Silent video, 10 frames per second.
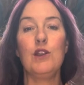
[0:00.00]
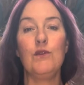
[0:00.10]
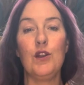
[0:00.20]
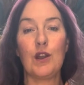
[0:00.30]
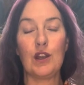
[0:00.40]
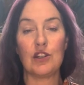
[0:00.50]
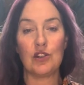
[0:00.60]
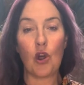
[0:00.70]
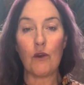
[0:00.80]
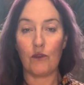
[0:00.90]
of you
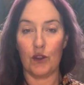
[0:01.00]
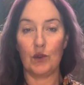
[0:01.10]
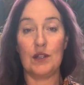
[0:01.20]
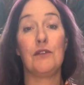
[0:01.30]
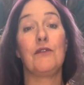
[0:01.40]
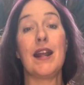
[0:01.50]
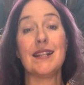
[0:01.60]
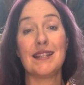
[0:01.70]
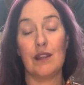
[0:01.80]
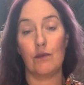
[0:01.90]
can not feel
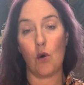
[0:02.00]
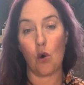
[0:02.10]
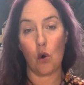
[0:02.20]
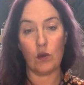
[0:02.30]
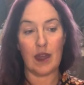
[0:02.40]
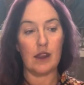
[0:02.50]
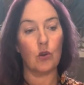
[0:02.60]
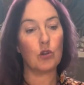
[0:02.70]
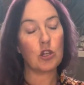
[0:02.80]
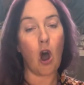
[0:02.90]
defensive or that
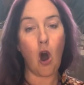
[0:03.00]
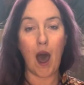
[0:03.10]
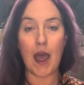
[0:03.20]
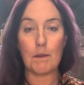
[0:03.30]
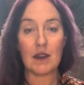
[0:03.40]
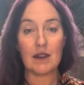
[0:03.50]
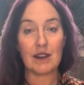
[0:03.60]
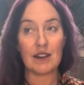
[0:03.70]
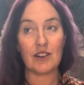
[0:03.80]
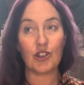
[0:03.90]
your time
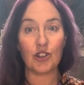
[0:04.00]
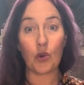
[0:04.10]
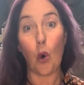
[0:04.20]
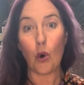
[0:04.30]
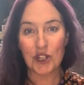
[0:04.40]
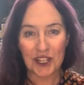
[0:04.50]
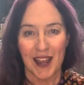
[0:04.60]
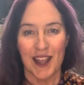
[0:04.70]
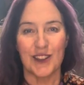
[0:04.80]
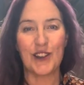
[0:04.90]
short,
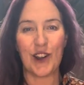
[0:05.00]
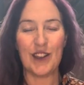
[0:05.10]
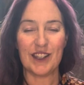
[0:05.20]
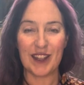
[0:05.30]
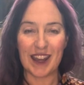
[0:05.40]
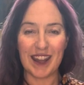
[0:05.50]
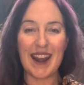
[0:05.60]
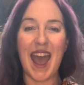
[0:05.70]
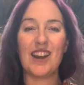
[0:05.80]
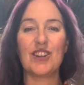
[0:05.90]
you know, so that you can
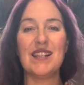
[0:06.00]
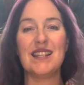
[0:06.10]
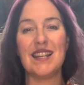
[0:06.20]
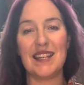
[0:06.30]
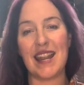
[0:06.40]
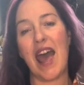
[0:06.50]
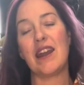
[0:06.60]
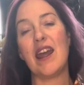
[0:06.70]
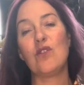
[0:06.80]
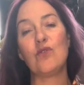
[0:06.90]
actually sit down
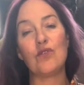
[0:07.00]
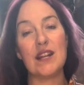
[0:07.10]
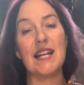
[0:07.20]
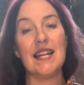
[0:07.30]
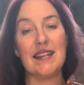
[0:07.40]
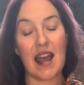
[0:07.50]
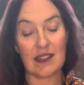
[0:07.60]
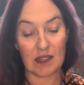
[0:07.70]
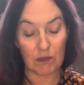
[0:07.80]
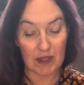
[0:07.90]
and really nut
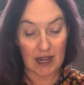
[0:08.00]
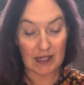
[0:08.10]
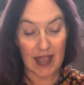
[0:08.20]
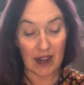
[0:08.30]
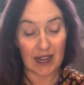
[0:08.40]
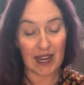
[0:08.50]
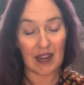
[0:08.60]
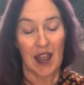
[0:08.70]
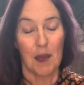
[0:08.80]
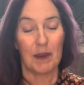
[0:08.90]
some things out
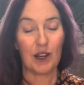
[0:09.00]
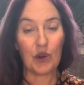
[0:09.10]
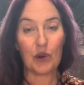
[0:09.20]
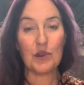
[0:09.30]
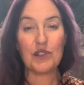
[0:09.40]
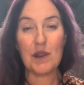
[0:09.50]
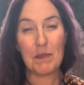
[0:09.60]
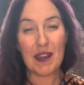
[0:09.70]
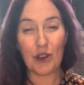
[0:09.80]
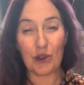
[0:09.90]
here. But it could also
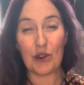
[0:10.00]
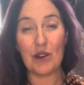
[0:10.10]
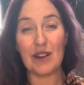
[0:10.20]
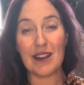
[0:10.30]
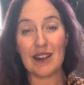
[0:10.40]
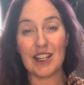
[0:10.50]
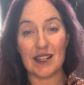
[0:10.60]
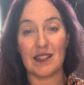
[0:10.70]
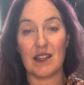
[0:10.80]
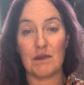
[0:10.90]
be you
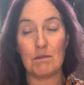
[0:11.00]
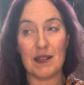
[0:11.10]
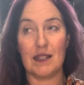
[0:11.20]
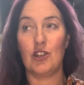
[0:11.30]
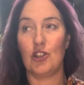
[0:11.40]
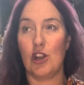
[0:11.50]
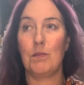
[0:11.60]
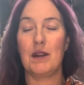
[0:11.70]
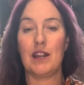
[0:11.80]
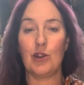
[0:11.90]
just
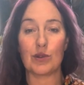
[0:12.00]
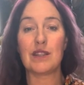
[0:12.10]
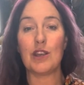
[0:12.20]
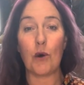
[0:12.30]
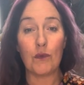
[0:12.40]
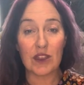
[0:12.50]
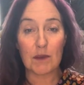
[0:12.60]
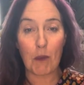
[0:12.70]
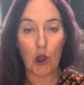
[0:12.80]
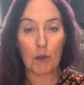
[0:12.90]
misinterpreting yourself at the
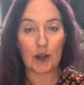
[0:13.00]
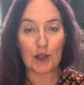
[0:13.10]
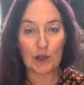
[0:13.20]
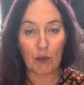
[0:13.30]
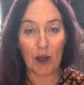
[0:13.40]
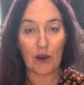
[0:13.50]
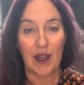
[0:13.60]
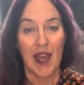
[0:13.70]
moment as well.